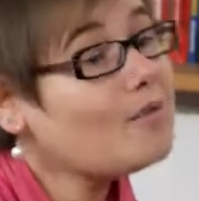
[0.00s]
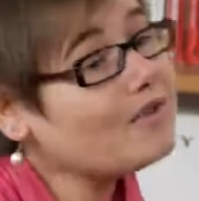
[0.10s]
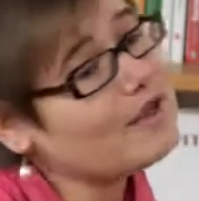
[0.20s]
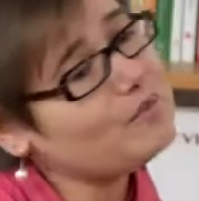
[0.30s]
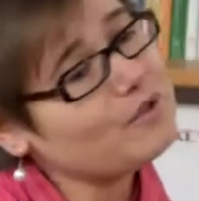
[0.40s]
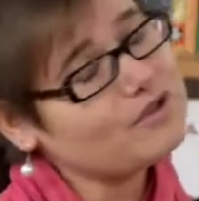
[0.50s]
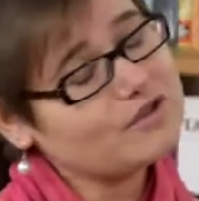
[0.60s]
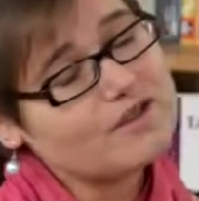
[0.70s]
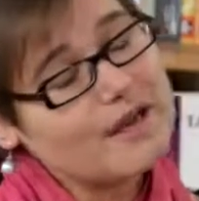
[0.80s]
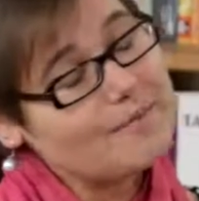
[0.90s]
But that
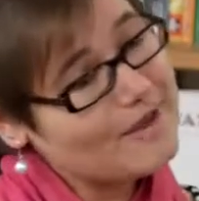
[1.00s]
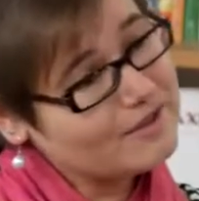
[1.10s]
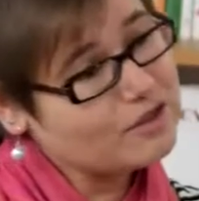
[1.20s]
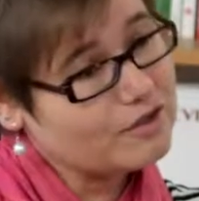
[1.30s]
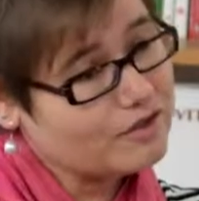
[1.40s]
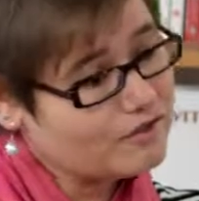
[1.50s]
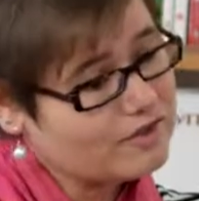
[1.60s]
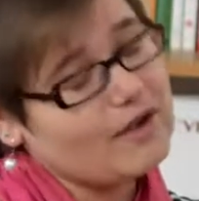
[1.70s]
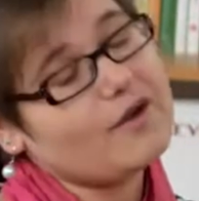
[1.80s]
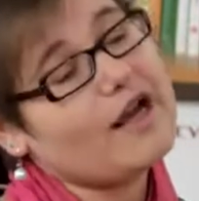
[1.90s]
person, that mentor
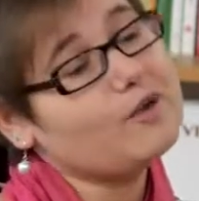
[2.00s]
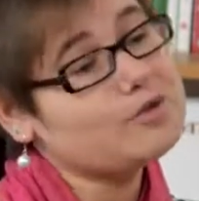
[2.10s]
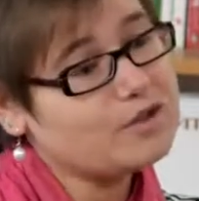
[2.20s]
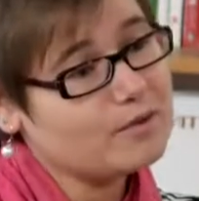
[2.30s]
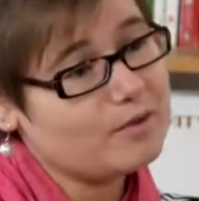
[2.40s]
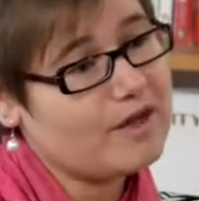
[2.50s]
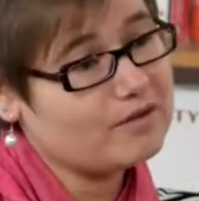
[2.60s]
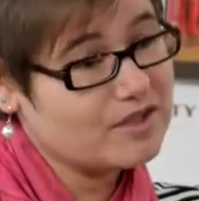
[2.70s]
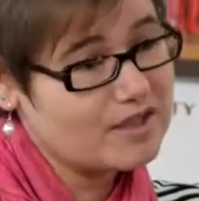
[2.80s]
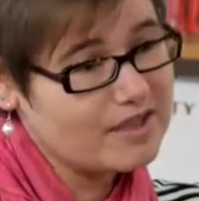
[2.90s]
that helps you
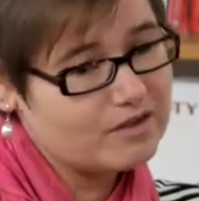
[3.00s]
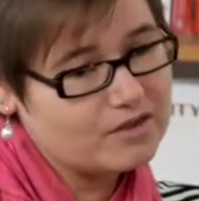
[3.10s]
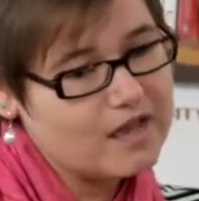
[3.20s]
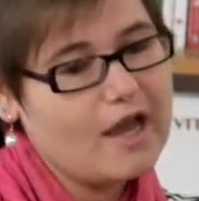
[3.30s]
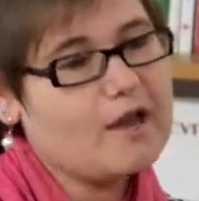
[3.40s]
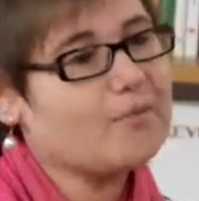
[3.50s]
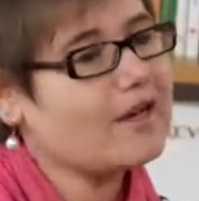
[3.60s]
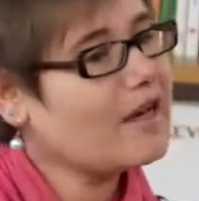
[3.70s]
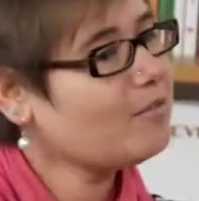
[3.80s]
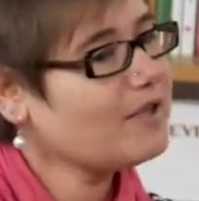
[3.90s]
around sales may
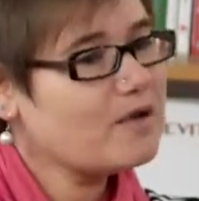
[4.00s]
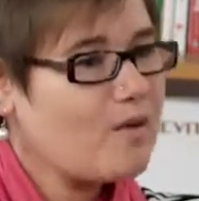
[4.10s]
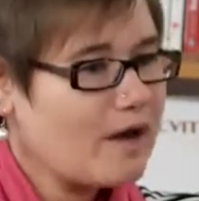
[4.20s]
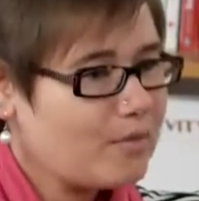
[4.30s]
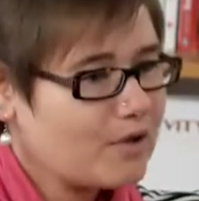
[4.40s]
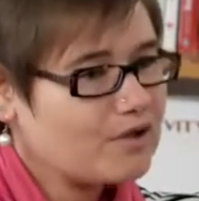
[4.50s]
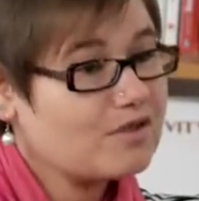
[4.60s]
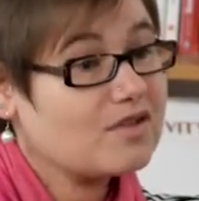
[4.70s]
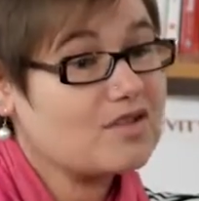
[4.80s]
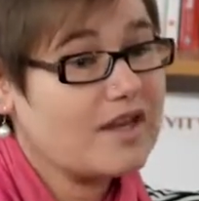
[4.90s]
not be the right person
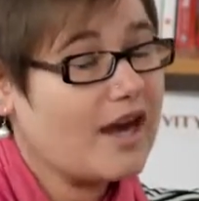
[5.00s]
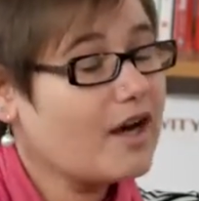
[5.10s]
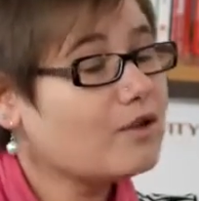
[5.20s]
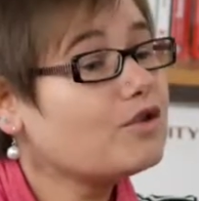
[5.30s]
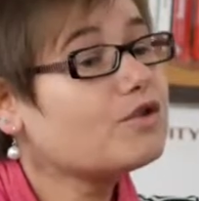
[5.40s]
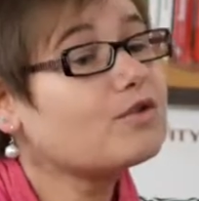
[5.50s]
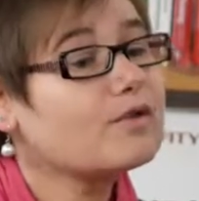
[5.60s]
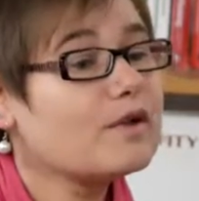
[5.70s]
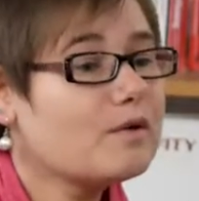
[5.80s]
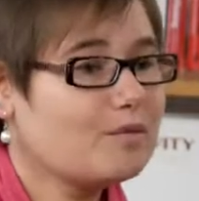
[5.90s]
to say, how do you
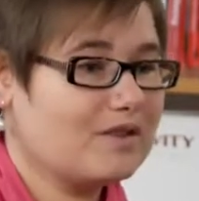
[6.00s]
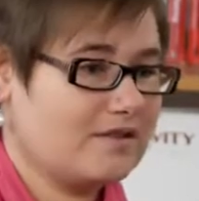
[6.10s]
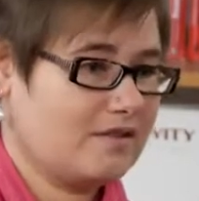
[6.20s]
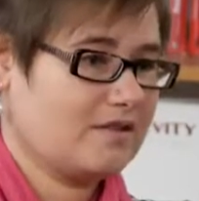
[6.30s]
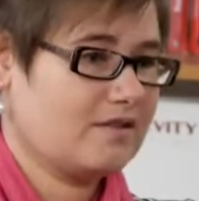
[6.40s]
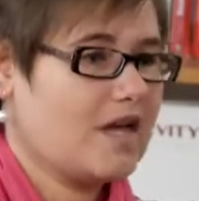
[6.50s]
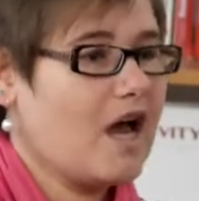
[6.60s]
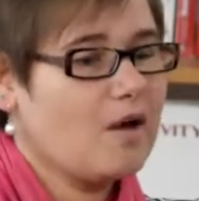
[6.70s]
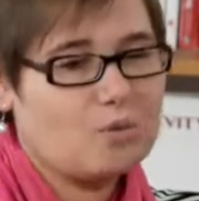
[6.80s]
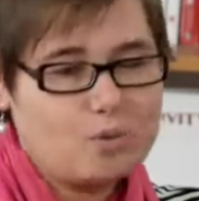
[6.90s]
grow a business?
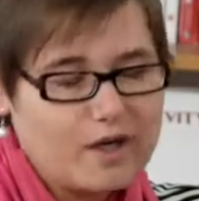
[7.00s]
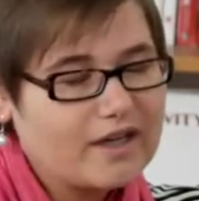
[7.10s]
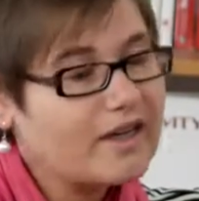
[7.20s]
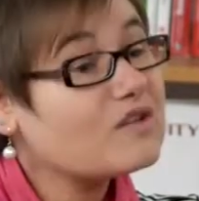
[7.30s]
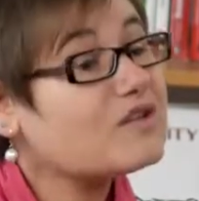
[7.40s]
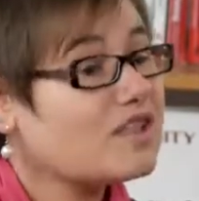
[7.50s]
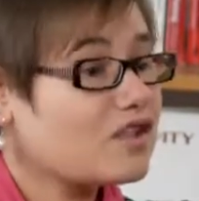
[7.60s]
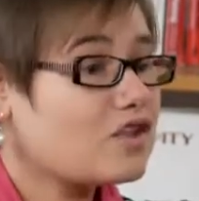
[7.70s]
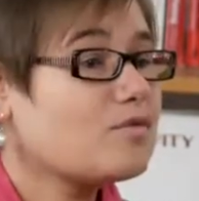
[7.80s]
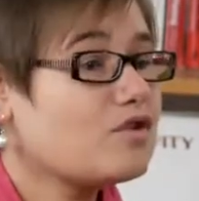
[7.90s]
What kind of
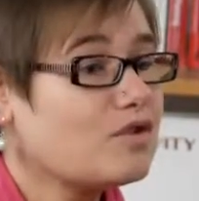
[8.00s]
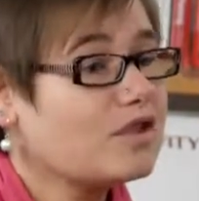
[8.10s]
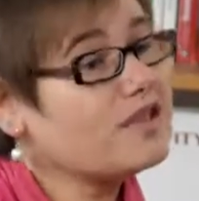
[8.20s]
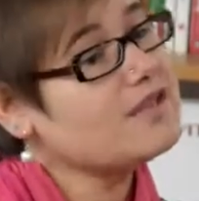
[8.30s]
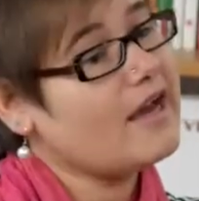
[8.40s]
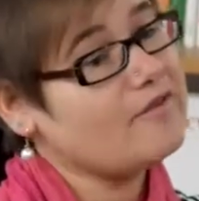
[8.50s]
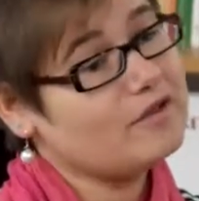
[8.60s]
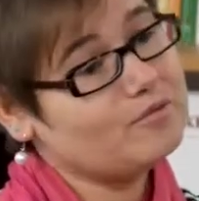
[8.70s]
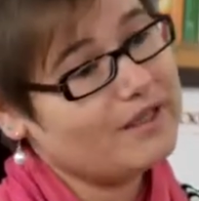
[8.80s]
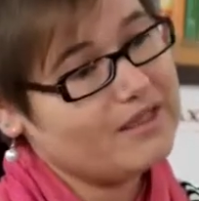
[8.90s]
systems do you need to have
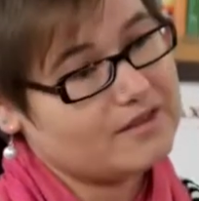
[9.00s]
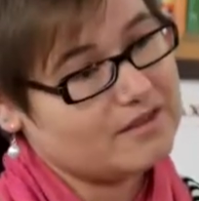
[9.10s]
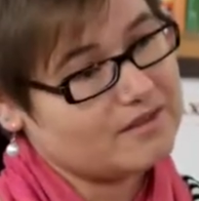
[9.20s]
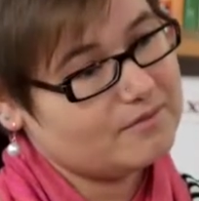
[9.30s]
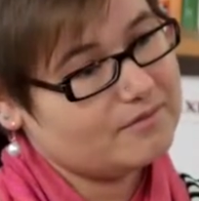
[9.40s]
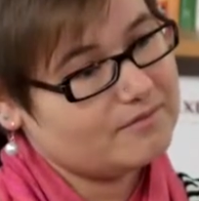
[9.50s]
in place?